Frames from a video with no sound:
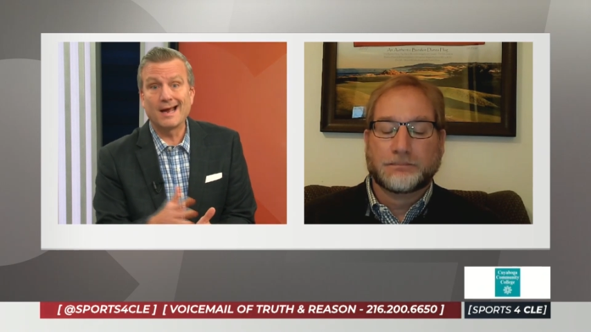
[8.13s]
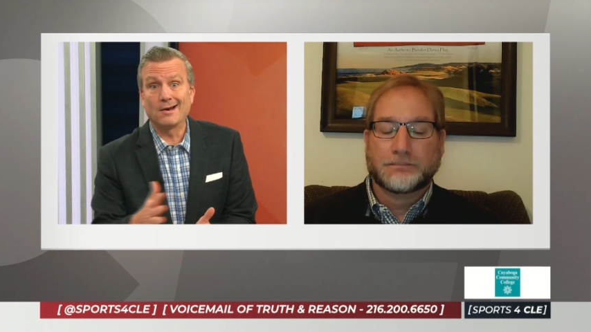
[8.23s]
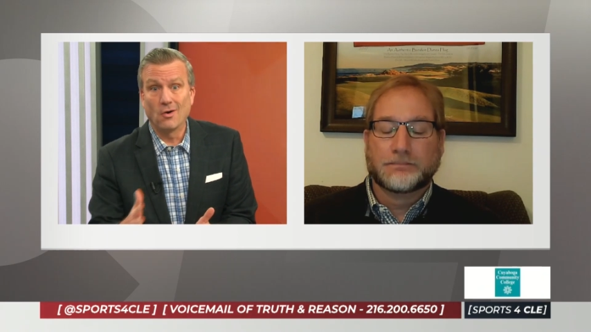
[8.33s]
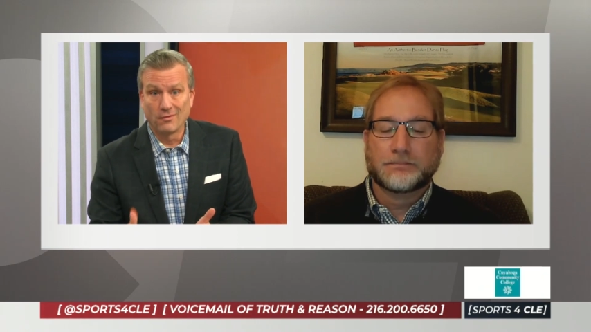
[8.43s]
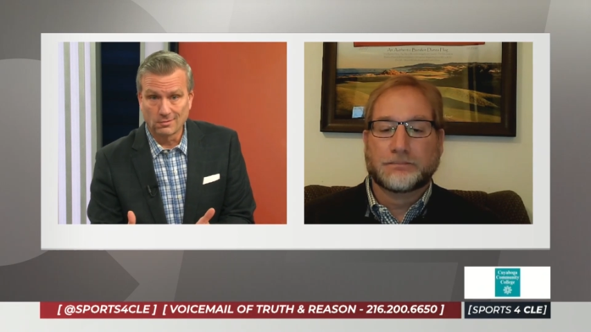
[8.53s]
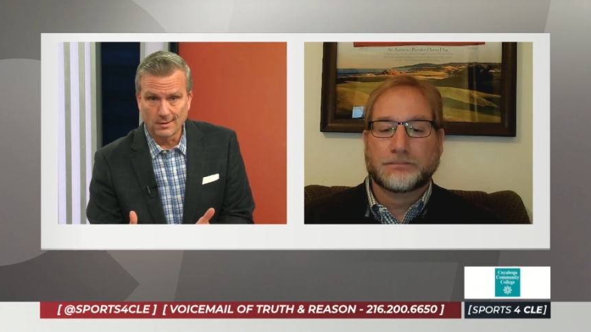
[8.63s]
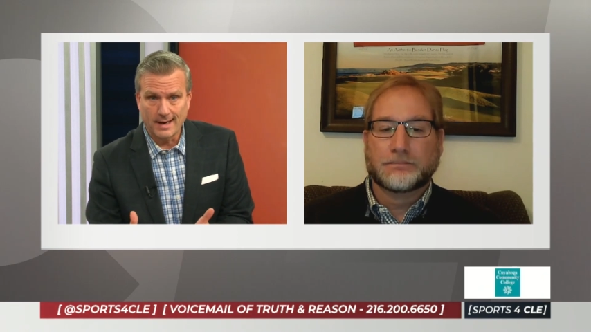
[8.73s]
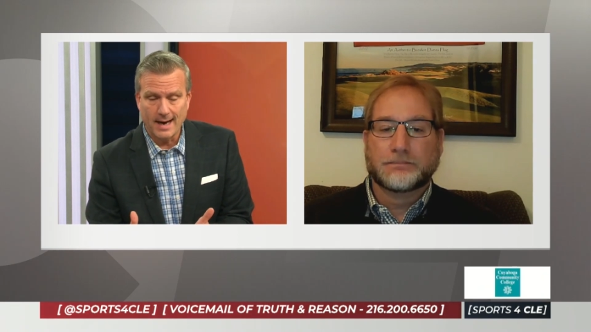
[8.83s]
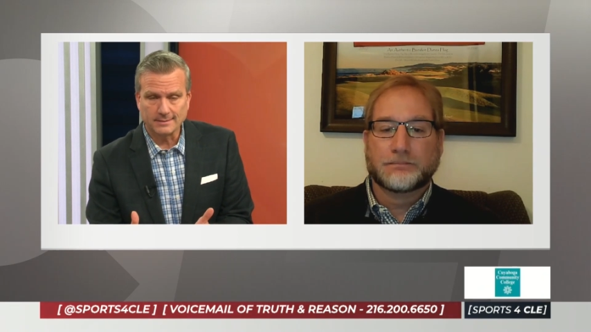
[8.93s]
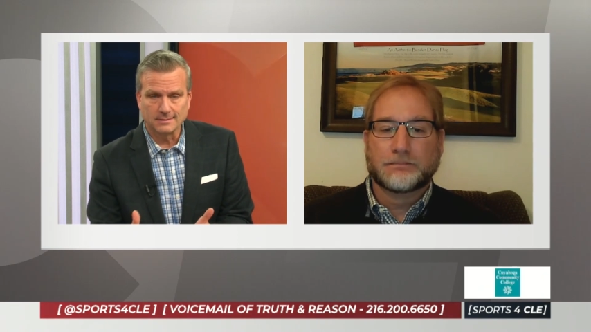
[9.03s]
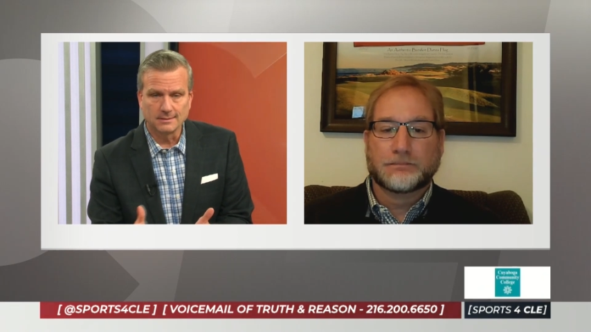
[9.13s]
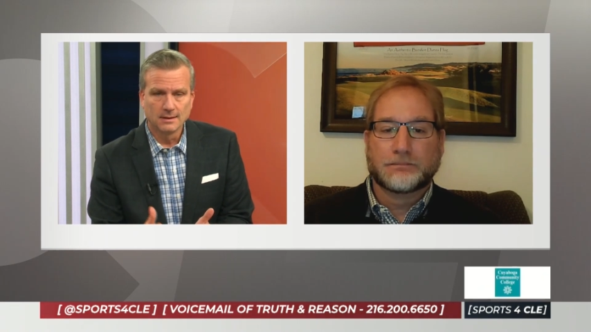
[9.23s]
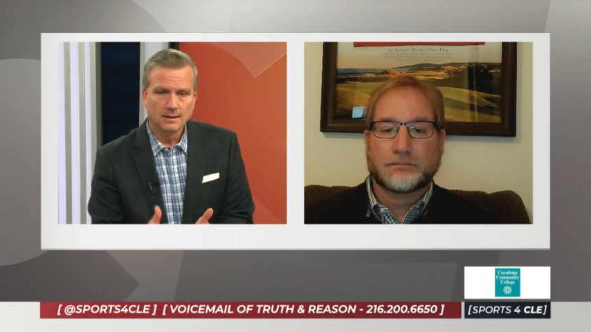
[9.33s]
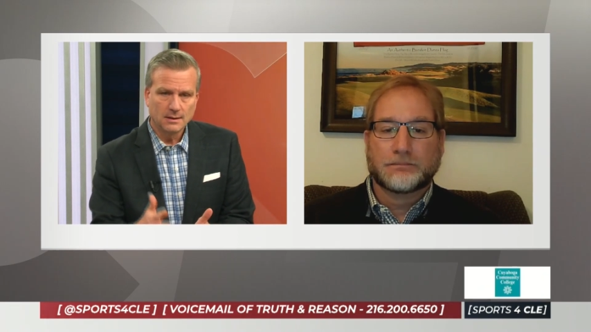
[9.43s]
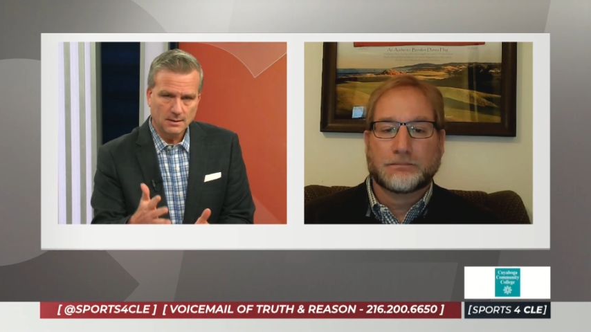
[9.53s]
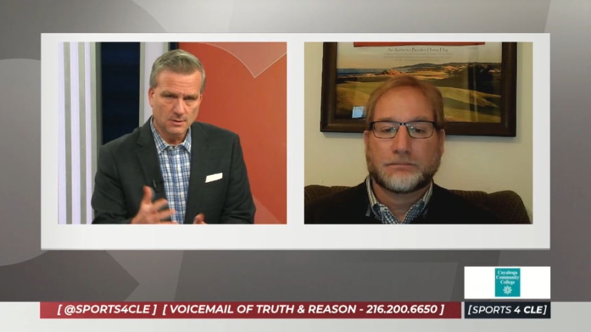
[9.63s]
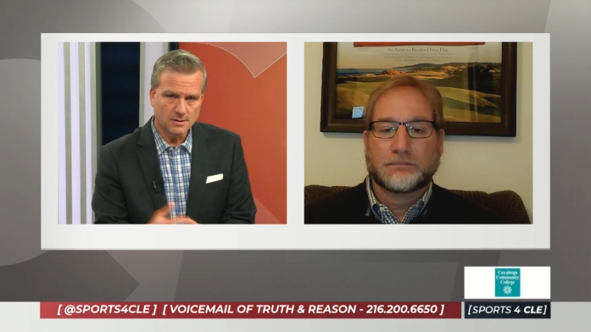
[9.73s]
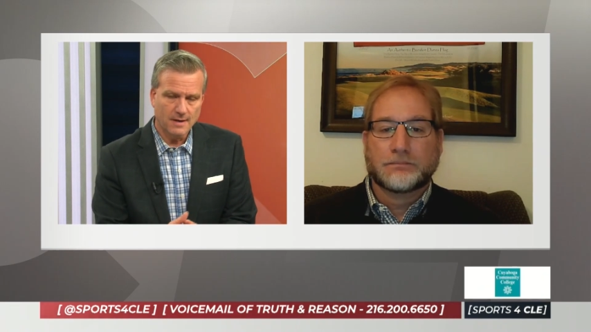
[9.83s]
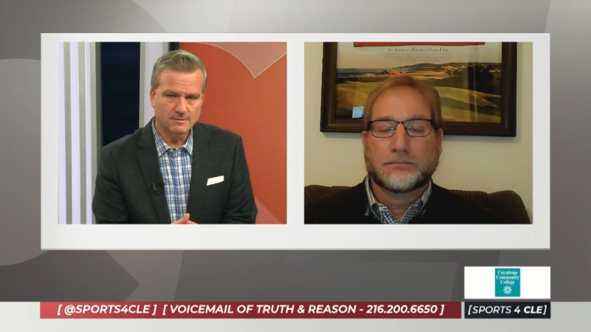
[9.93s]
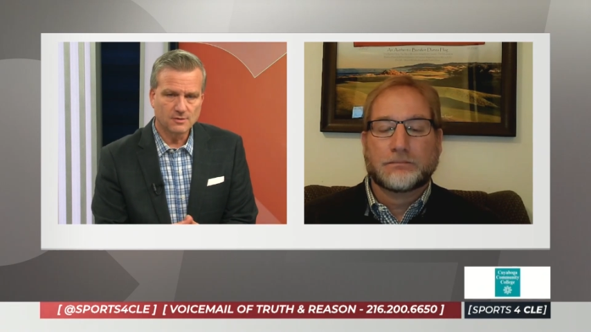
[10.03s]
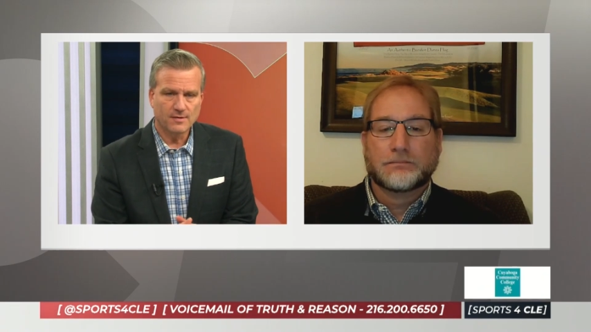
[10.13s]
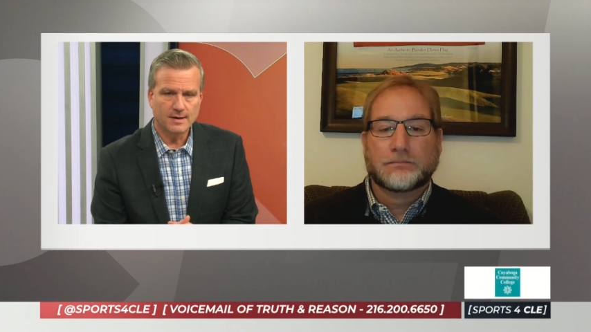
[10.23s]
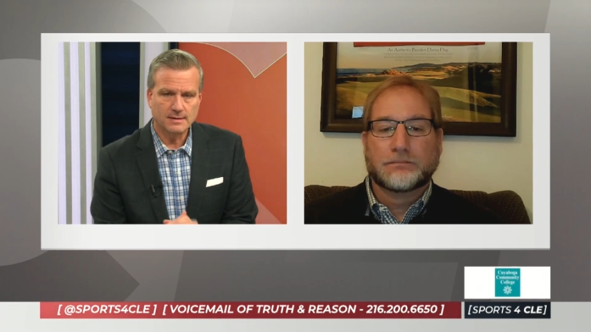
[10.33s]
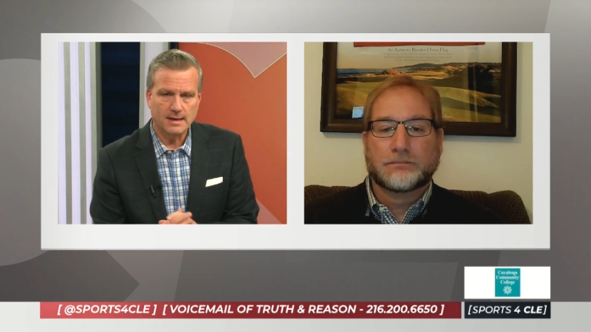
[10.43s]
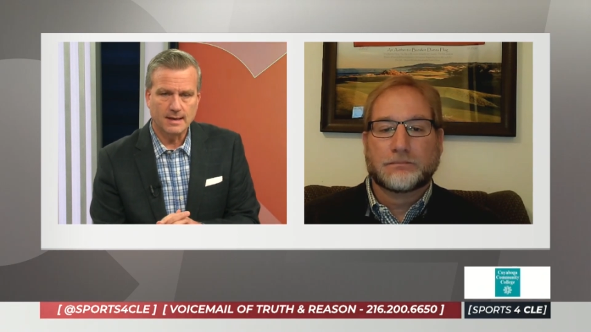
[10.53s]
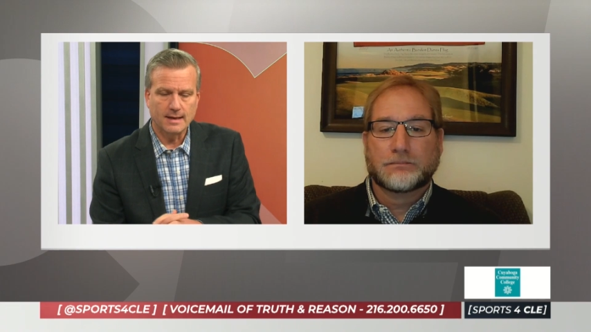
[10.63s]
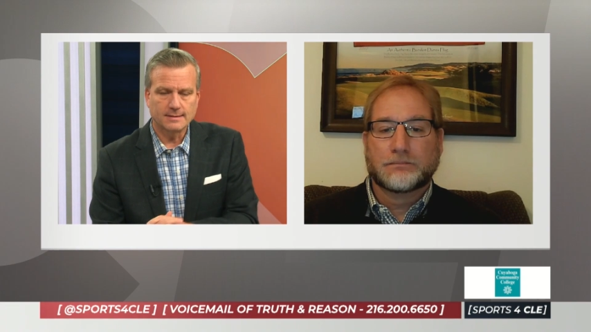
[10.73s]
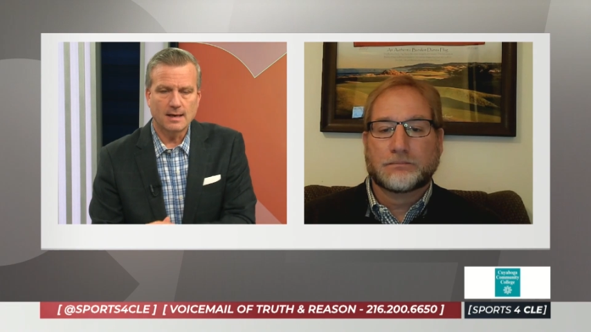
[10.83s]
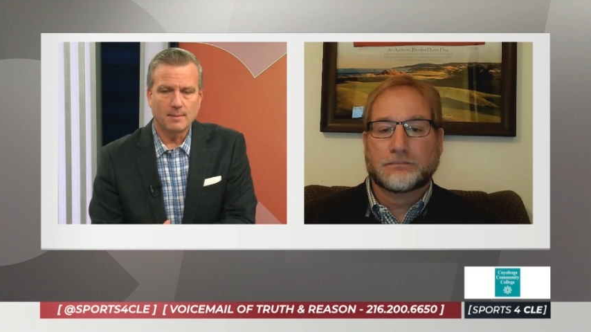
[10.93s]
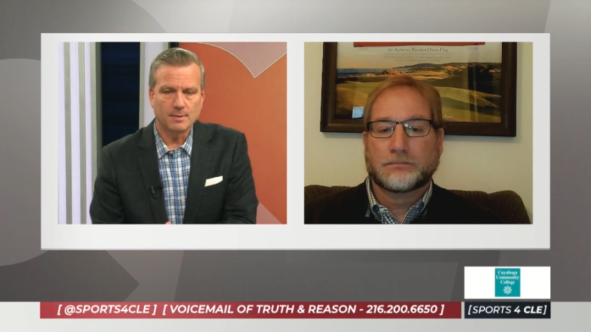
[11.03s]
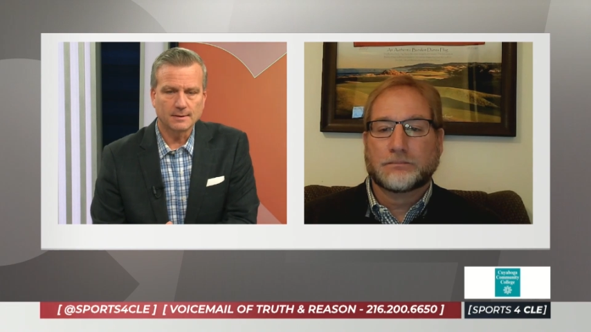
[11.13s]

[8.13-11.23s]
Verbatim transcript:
Speaker 1: and overreacting? Here's Kevin Stefanski on that topic.